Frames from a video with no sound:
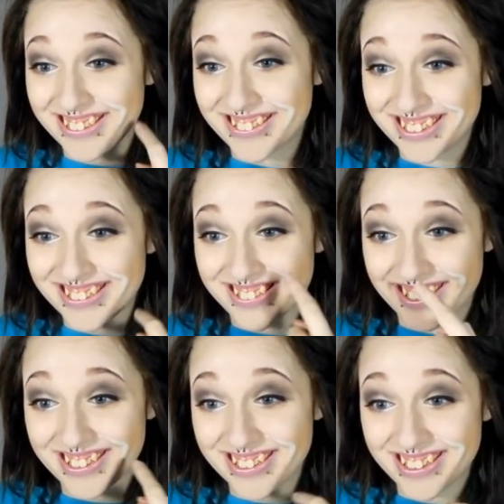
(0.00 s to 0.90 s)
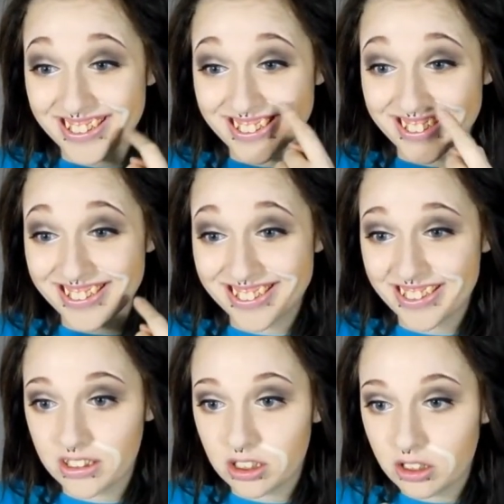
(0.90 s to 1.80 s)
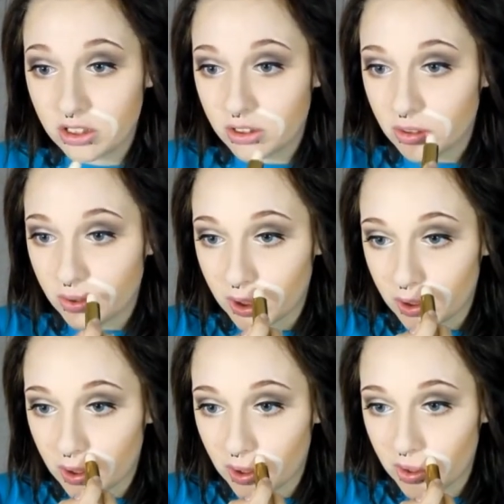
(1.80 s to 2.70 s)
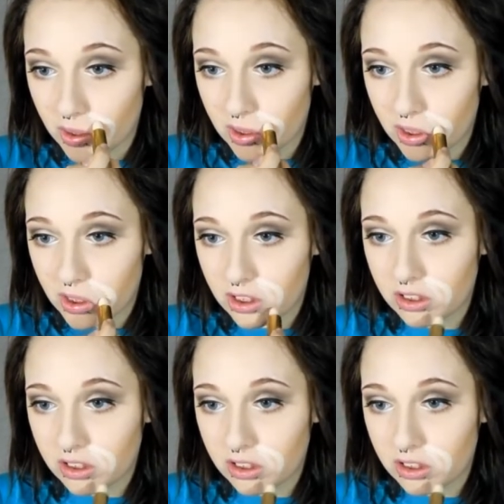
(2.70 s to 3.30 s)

like my smile lines, right there.